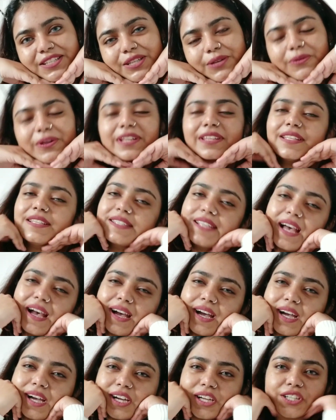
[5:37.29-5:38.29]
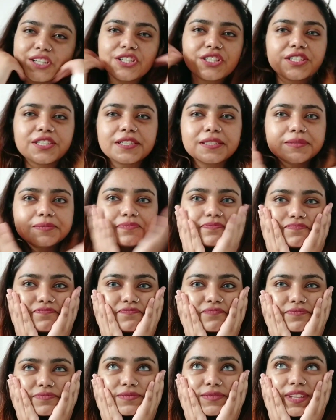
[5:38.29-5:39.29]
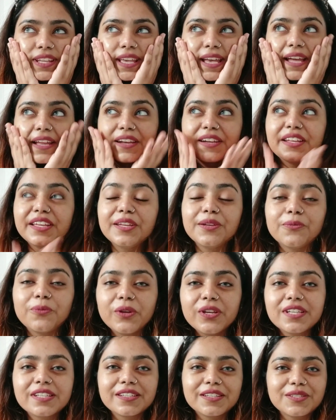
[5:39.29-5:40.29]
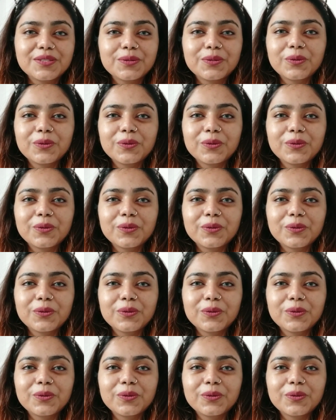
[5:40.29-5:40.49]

during this harsh Canadian winters.